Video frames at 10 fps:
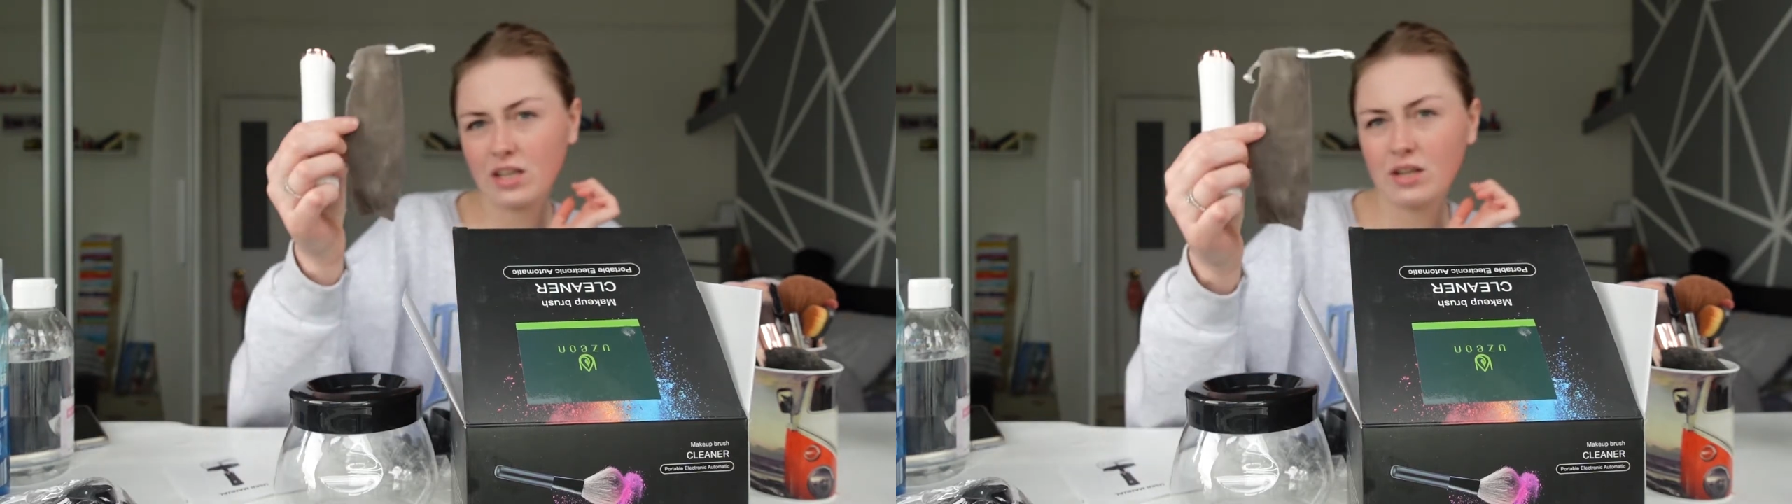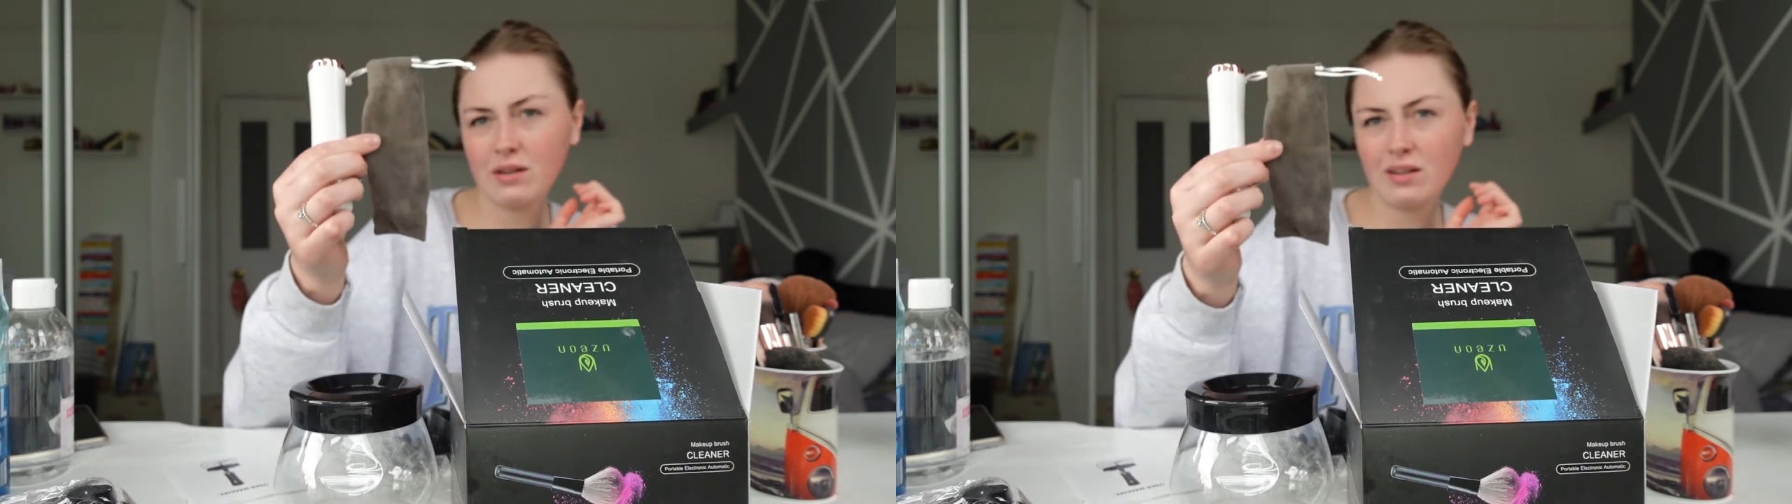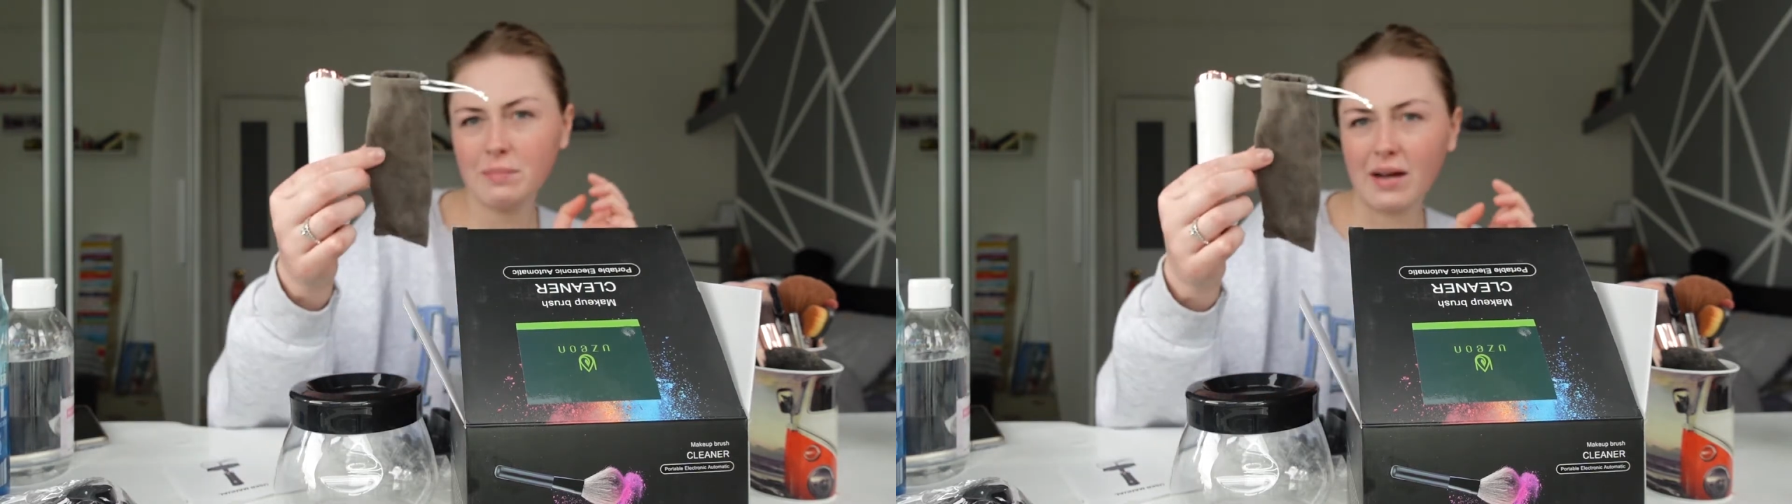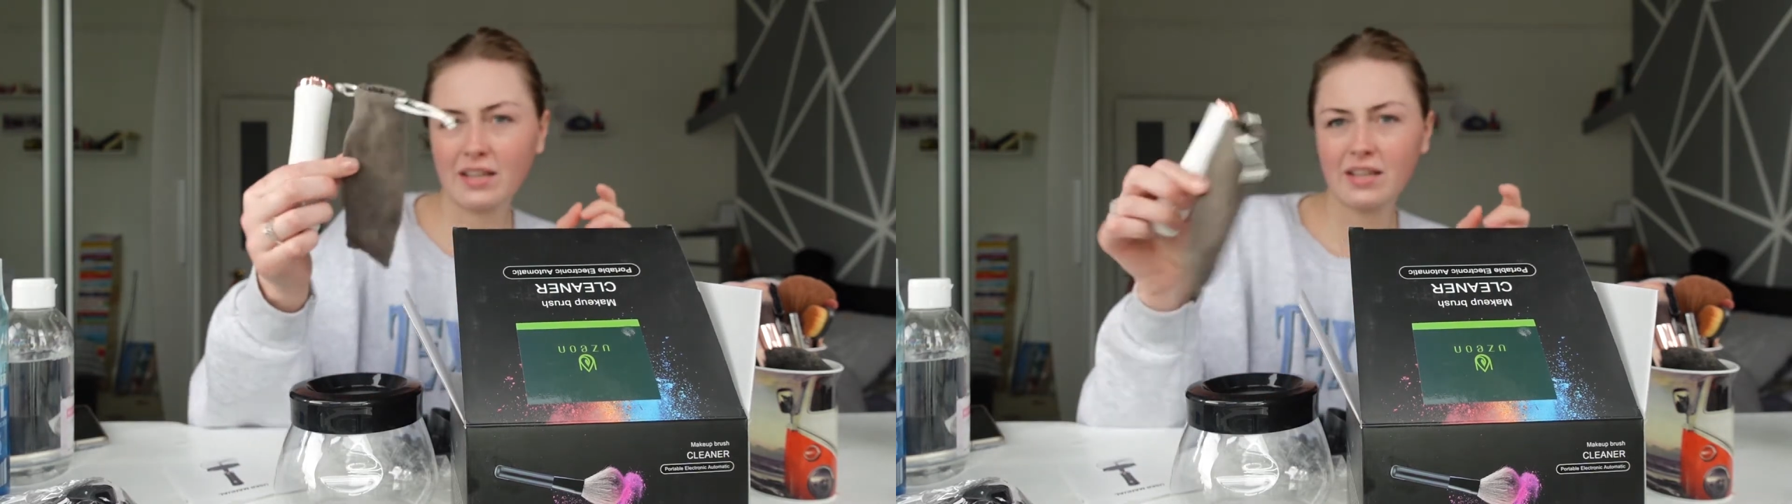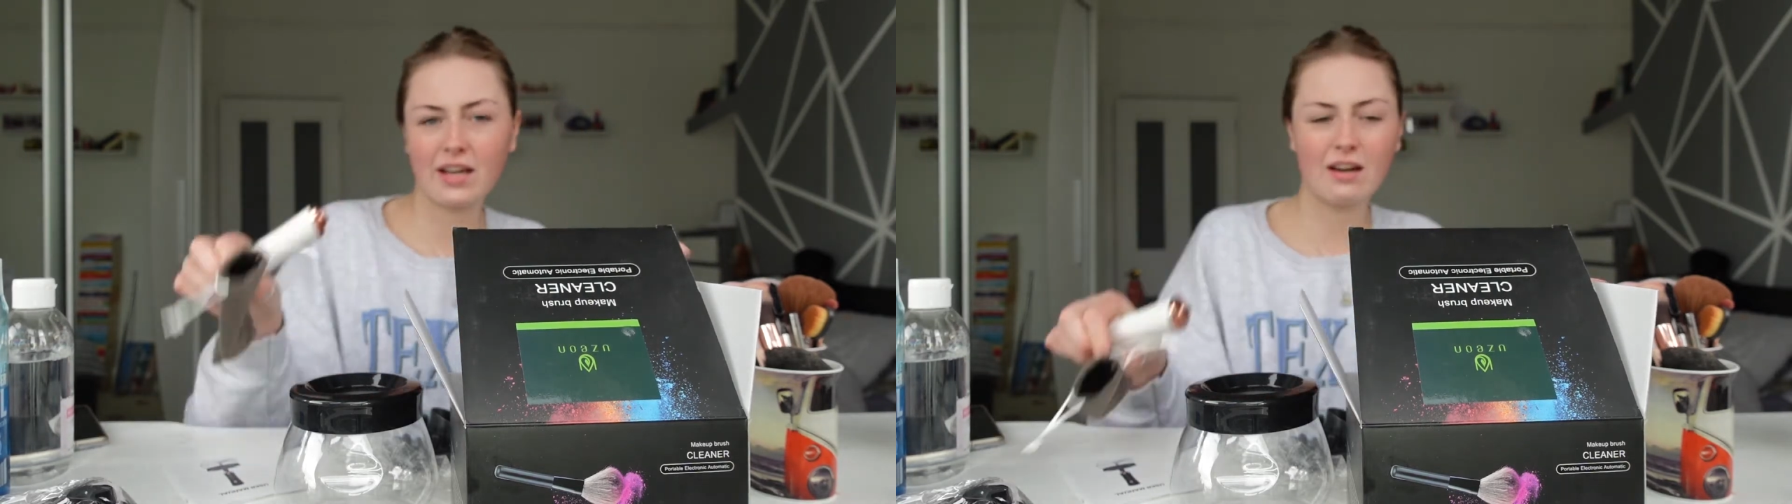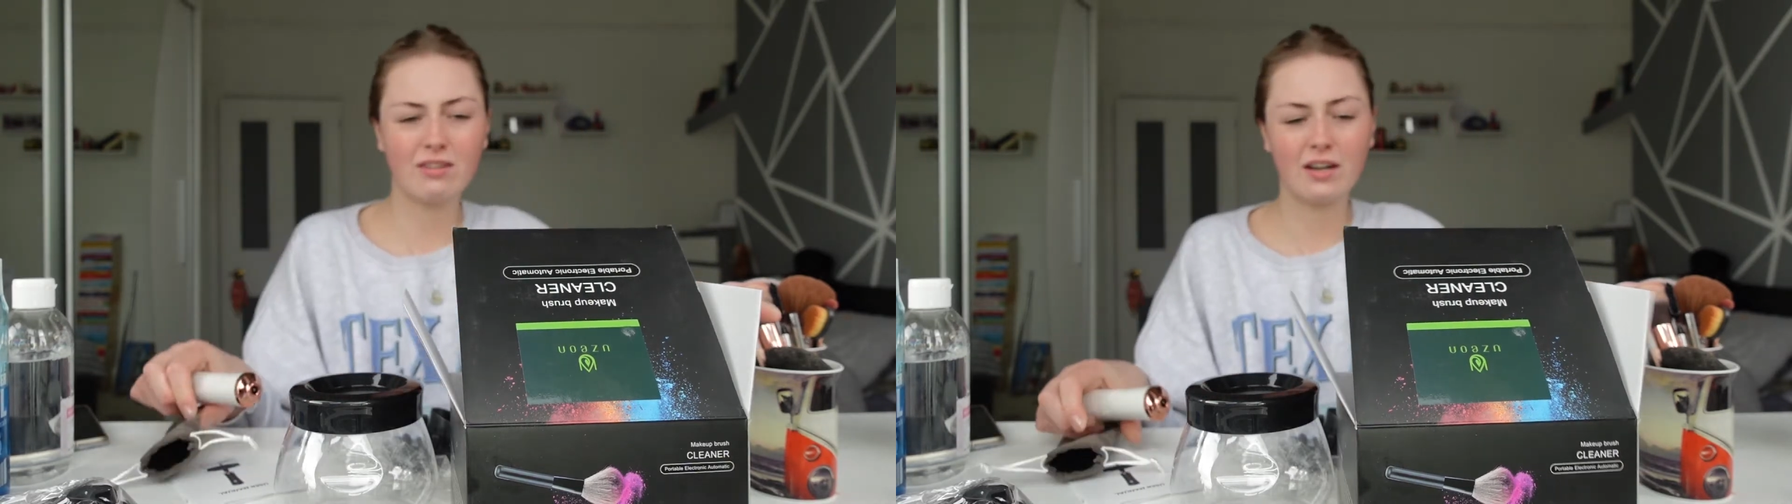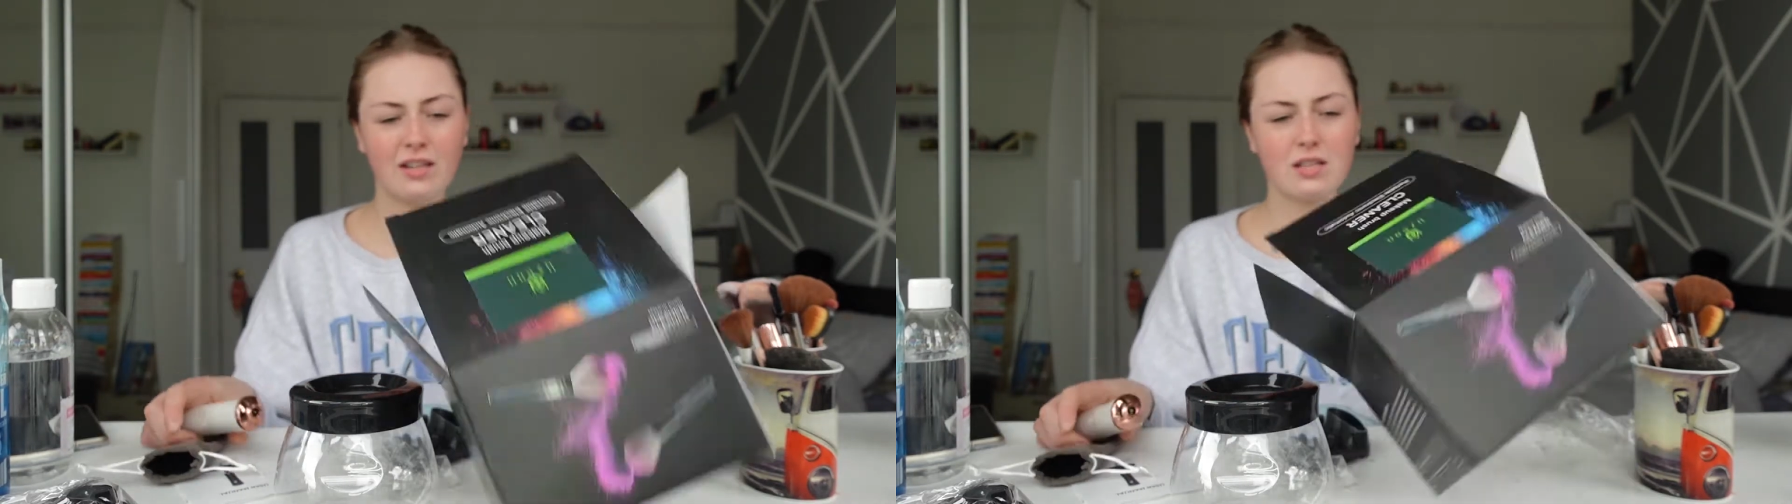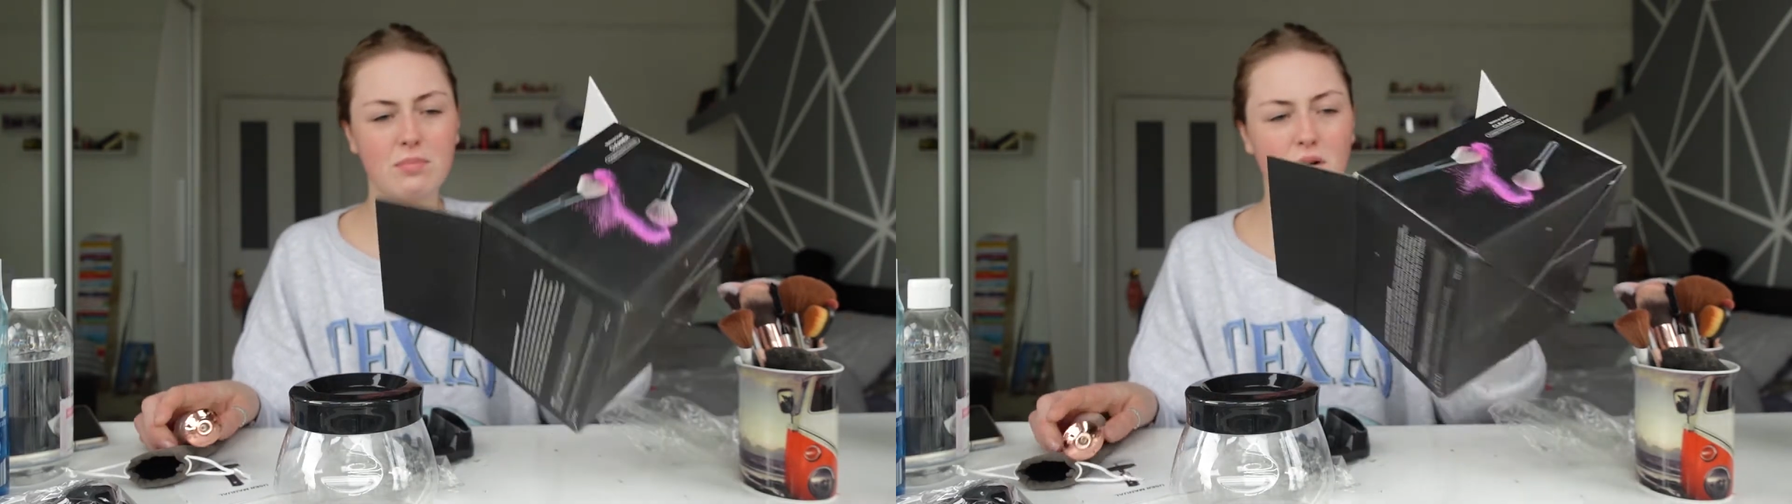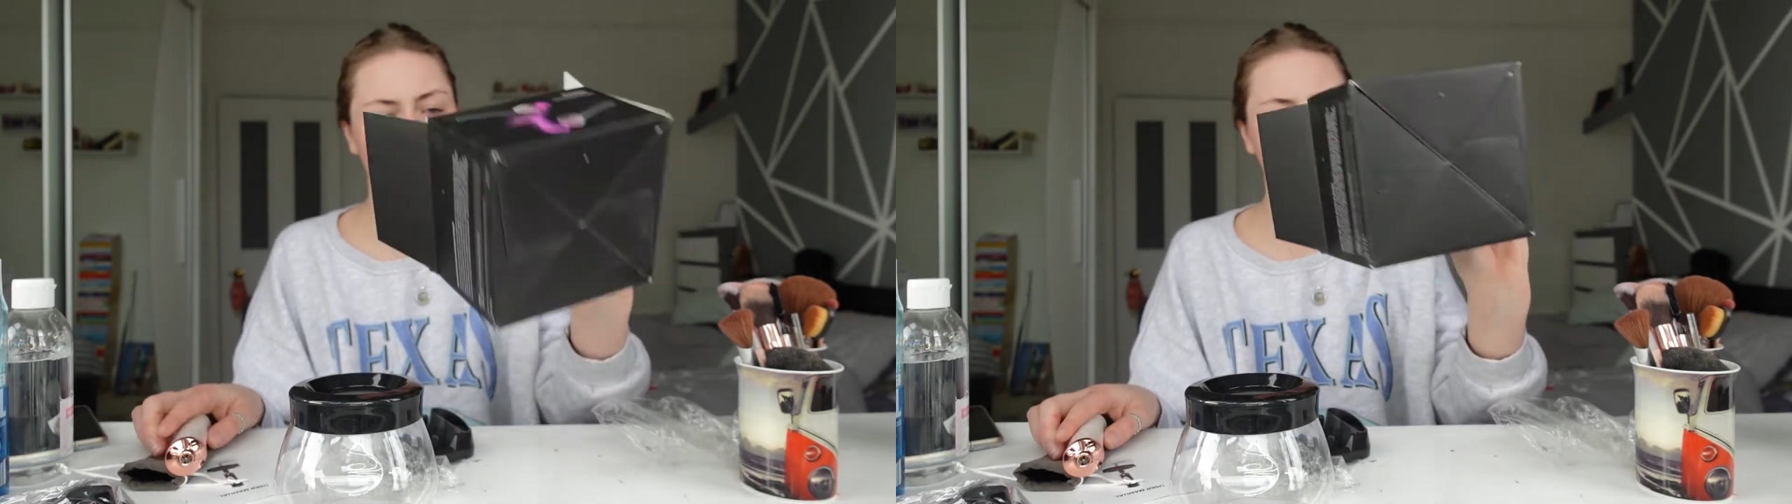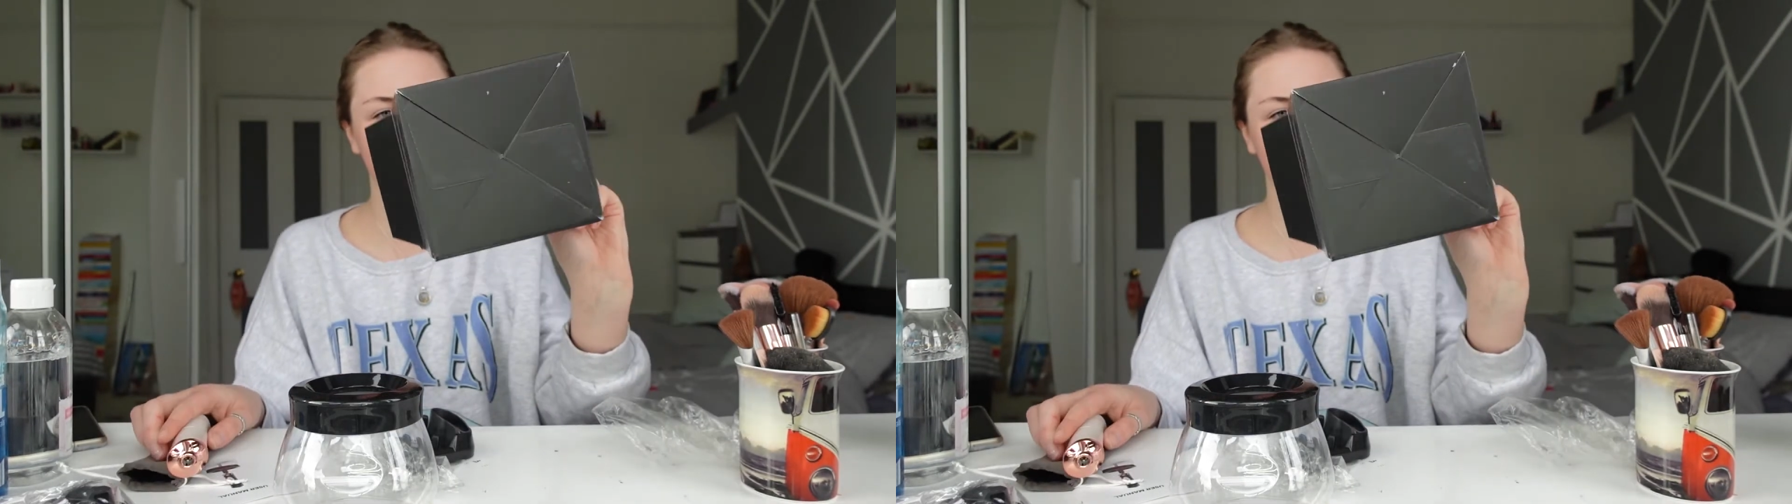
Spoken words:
cute little bag you get. Right, this box